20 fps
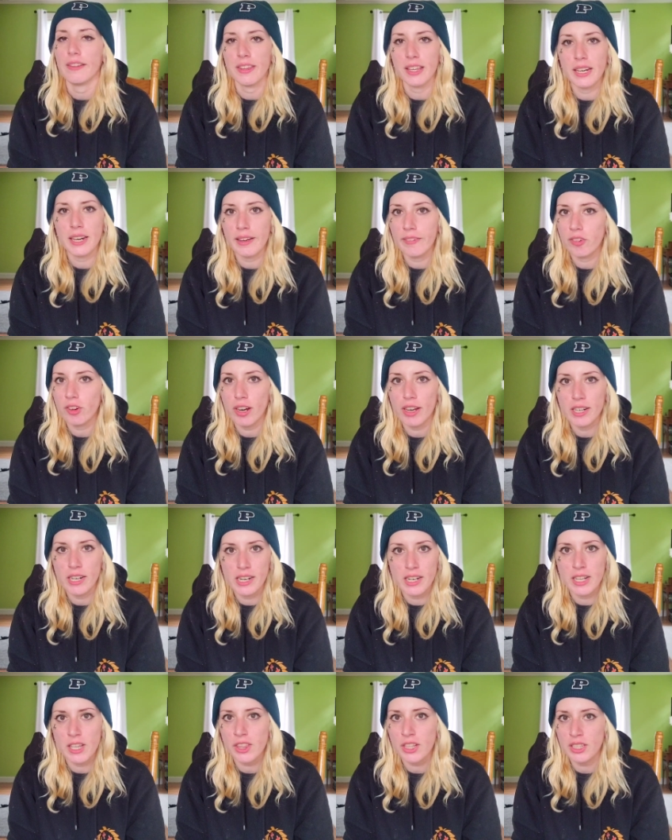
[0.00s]
they never had
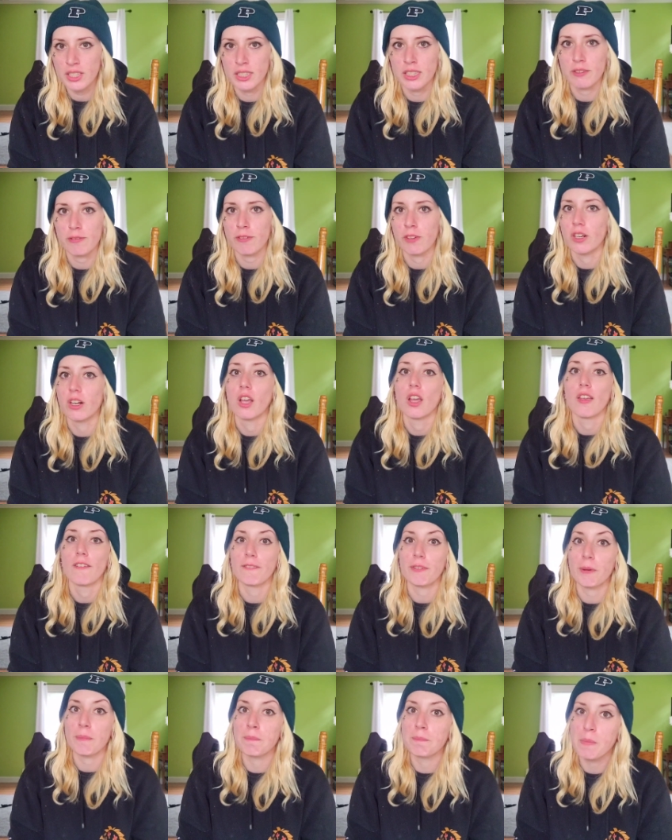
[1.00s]
anything different
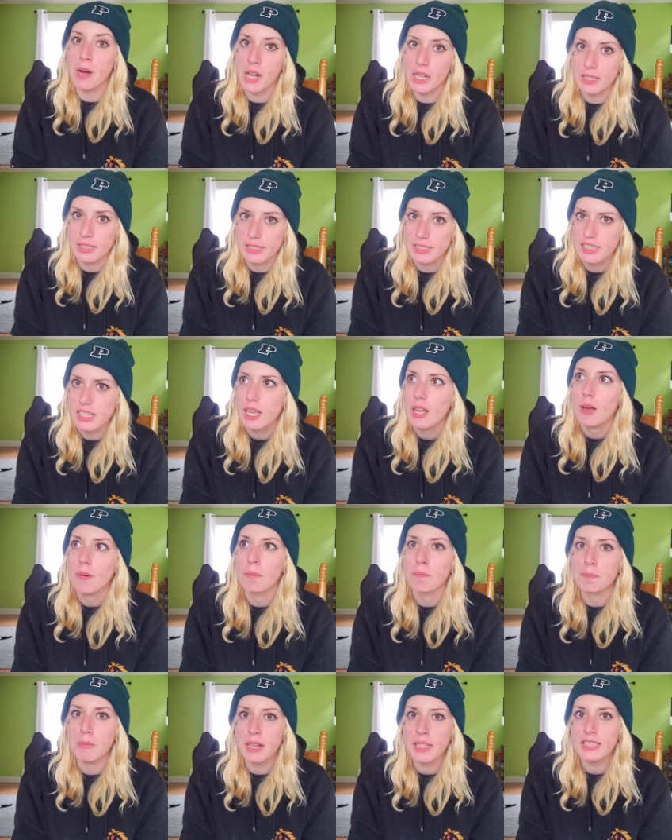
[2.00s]
for months.
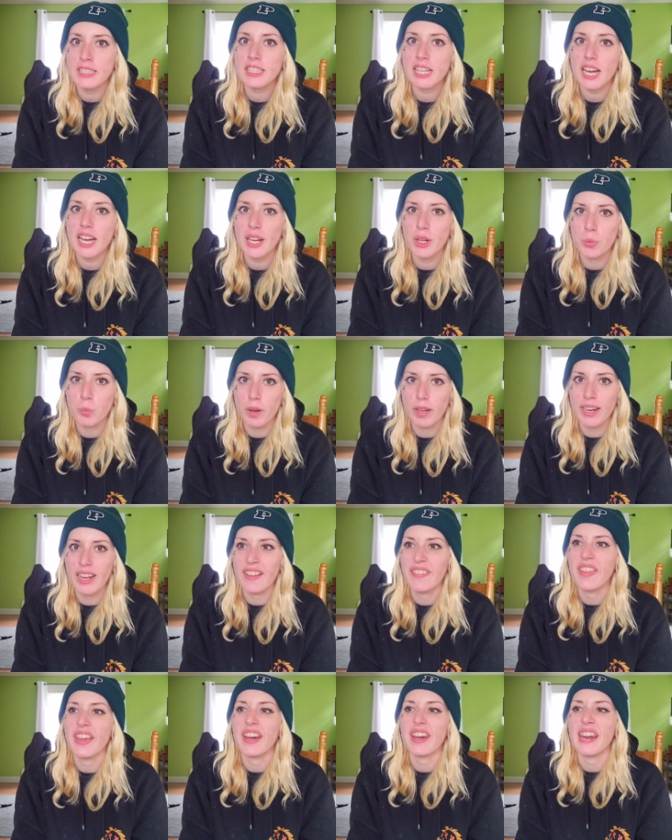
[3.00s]
Months I went and
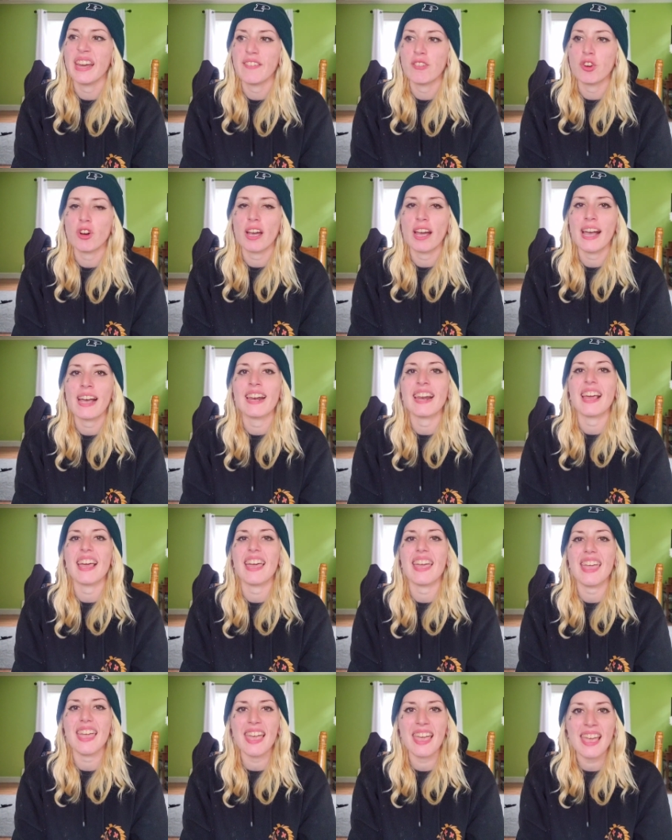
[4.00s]
they never had
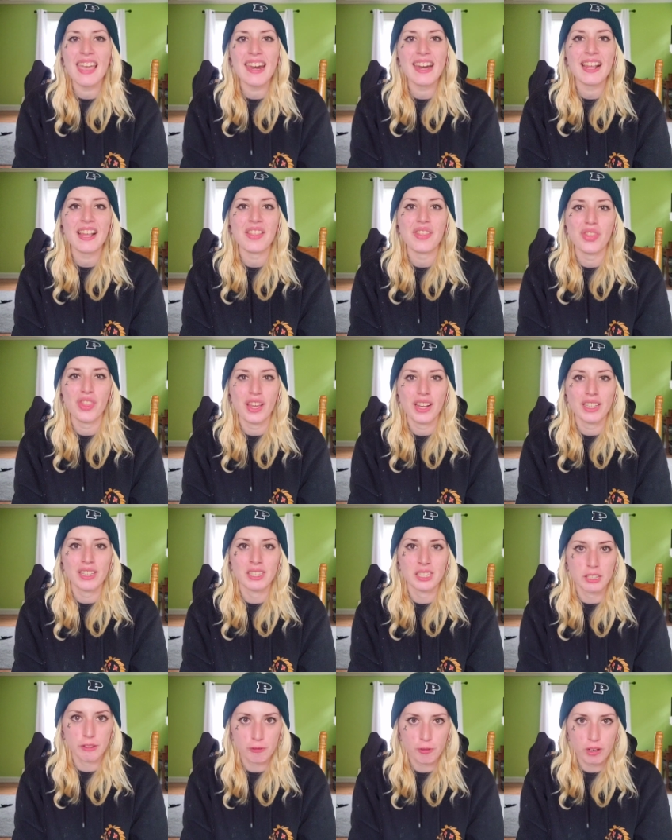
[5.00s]
anything
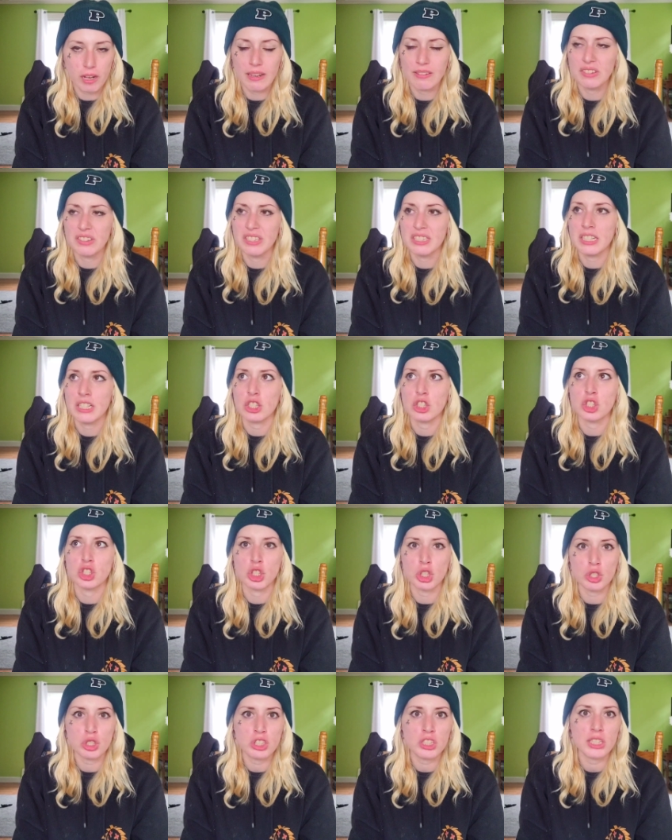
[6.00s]
different. I was getting
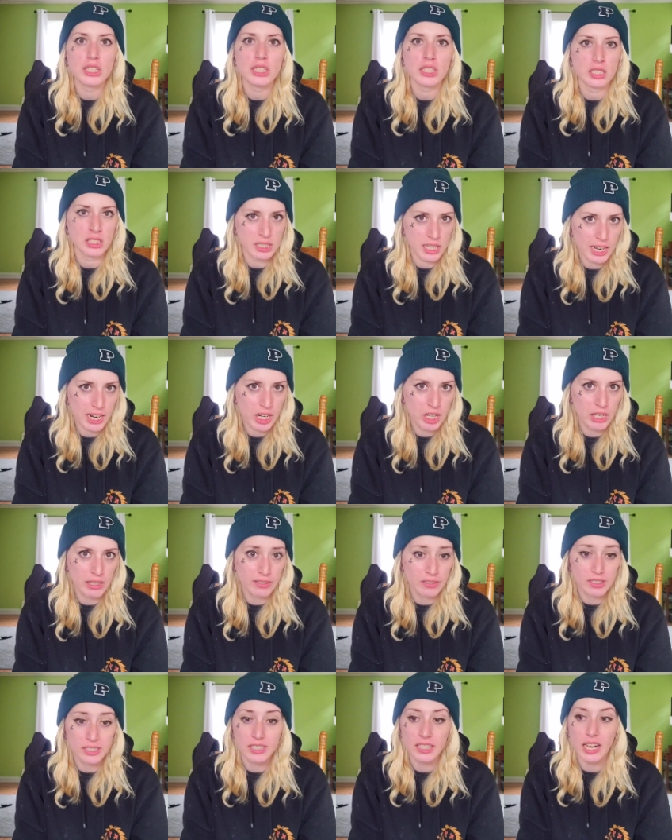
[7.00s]
so sick and tired. I
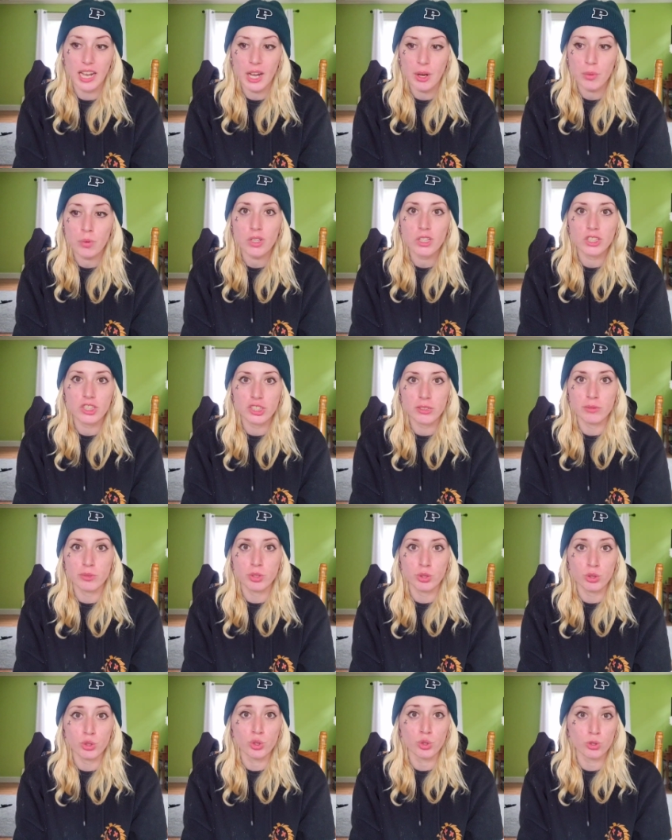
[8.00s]
was like, I want some
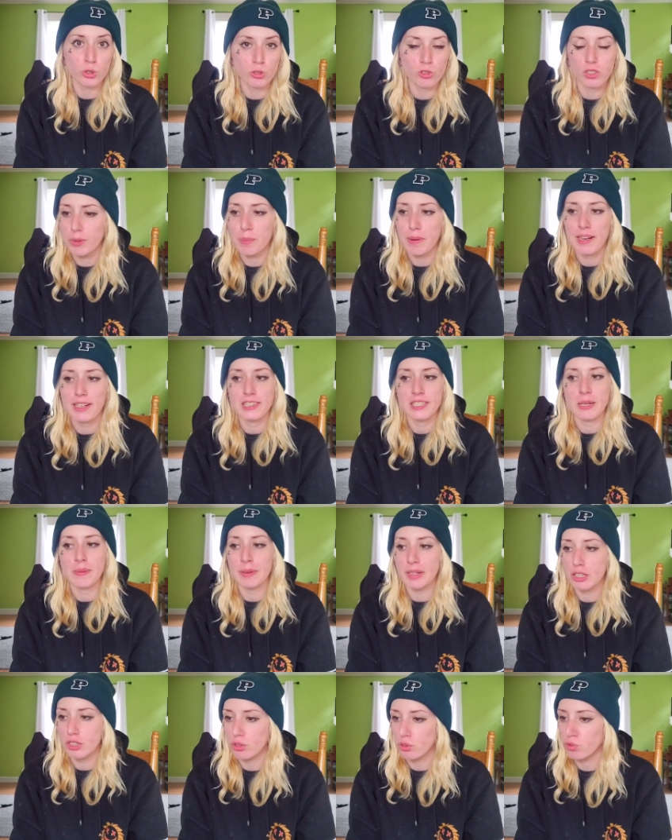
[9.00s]
new jewelry. The
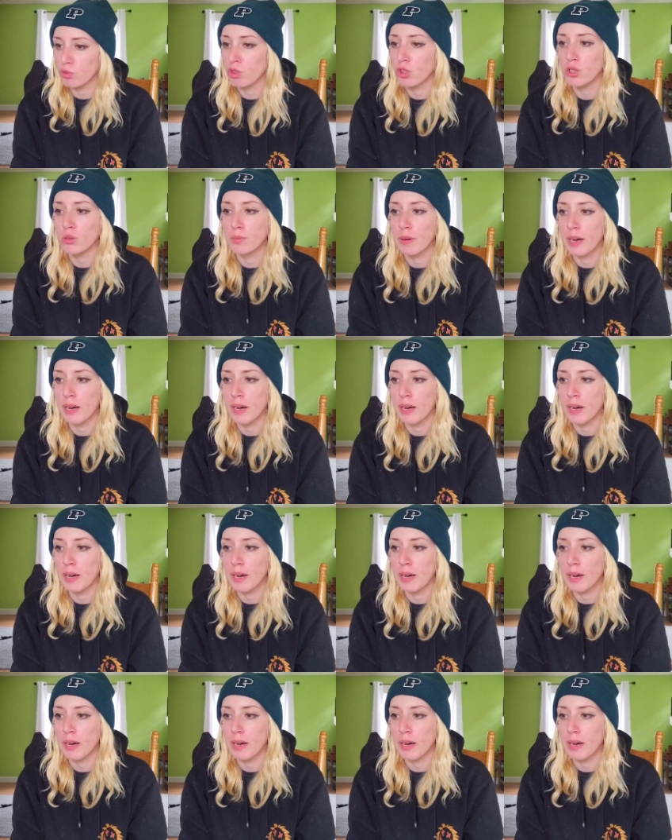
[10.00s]
pandemic rolled